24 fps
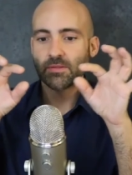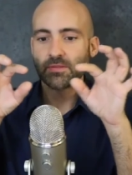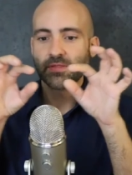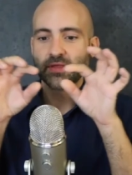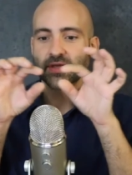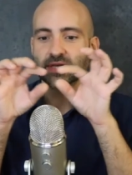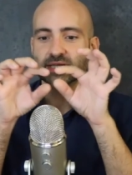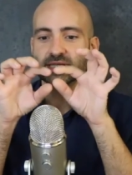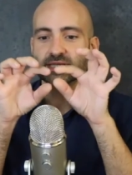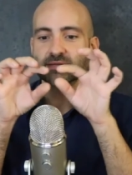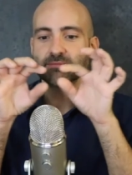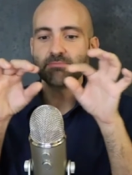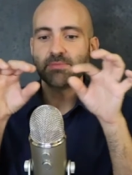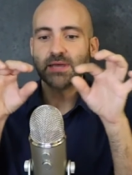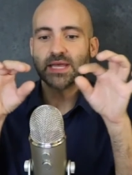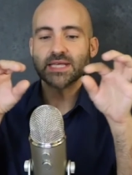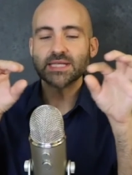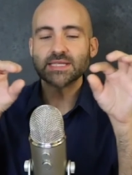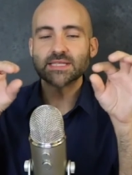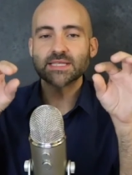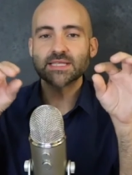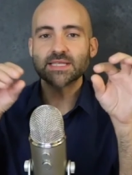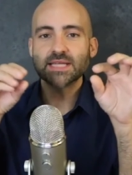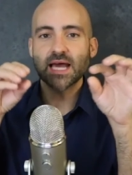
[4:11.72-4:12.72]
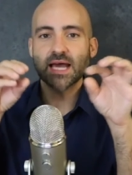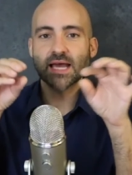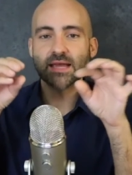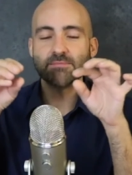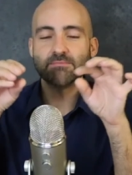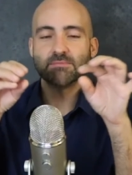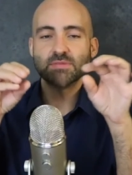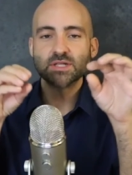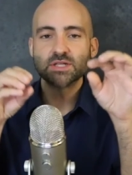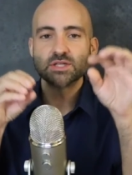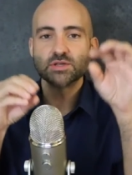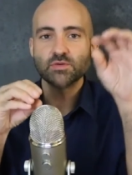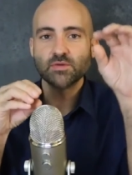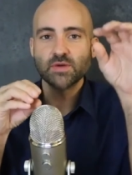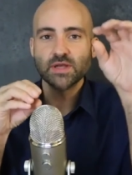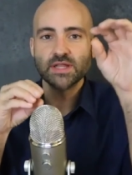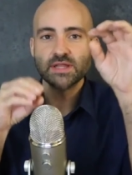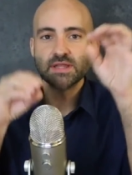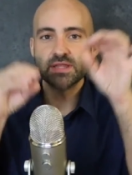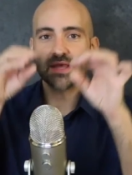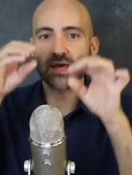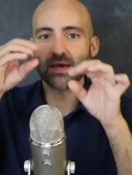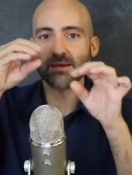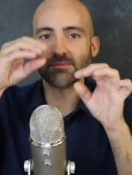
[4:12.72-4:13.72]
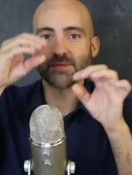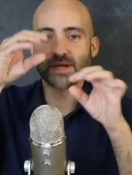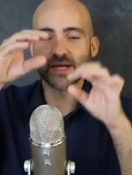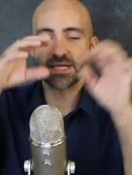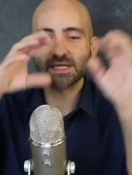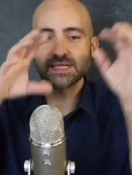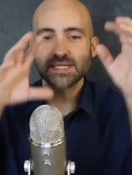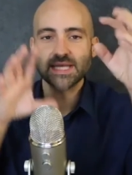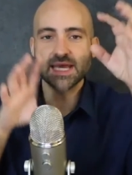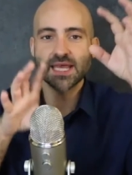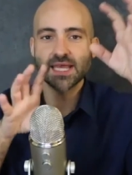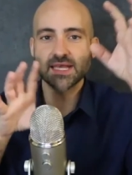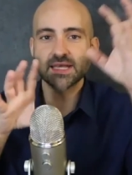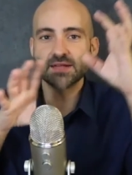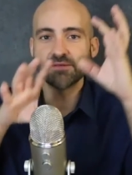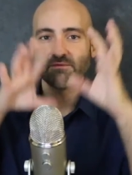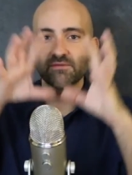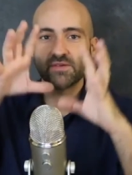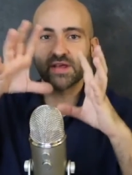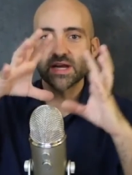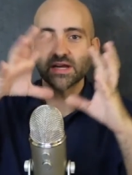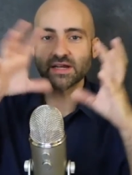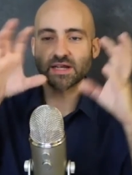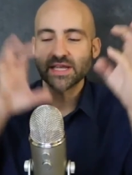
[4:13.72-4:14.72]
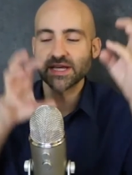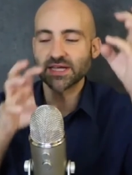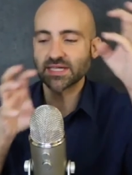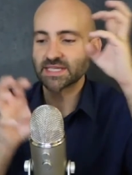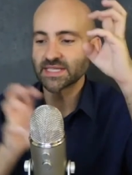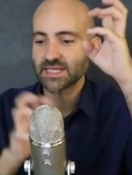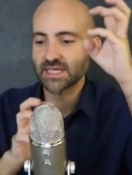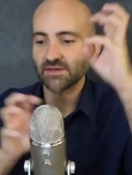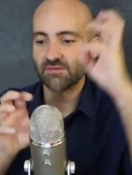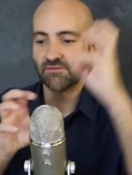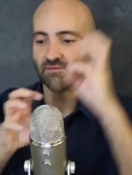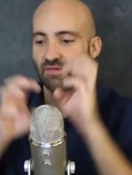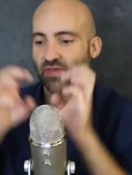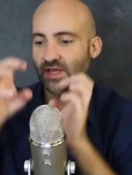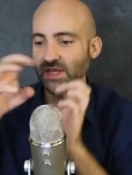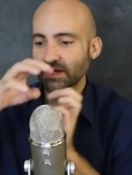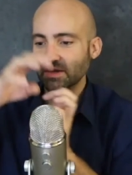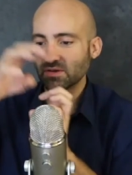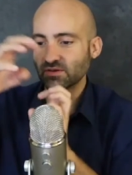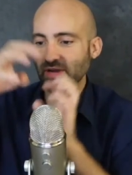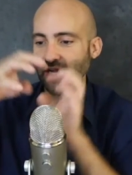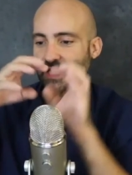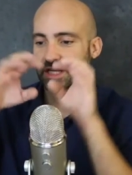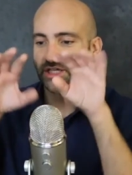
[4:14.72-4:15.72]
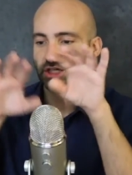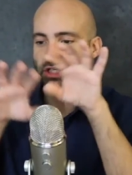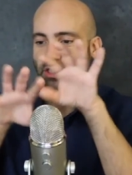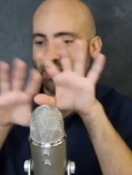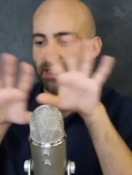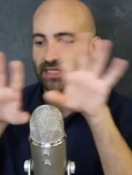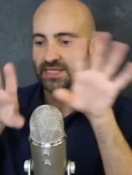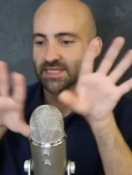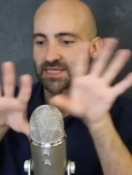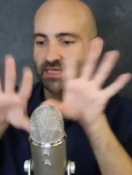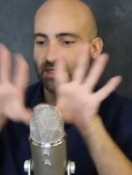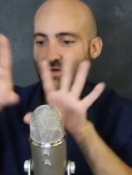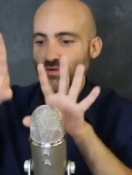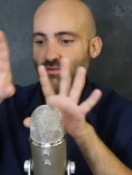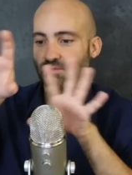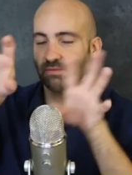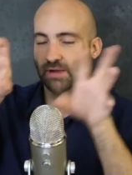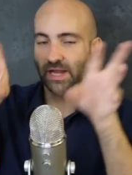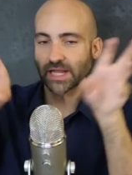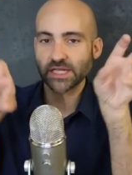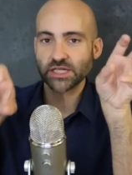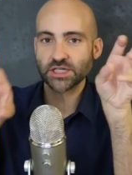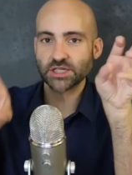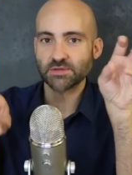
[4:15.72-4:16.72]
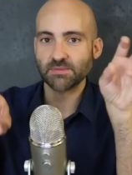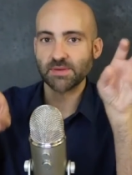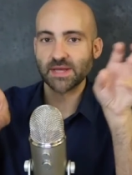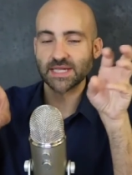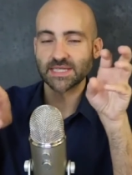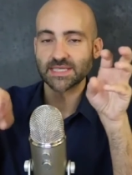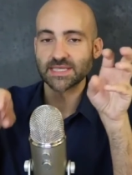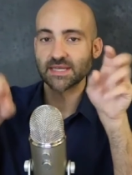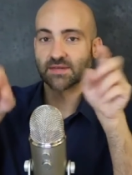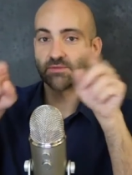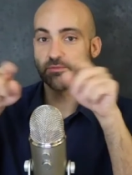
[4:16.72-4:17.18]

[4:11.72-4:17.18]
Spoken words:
the space-time between them can take various configurations and arrangements,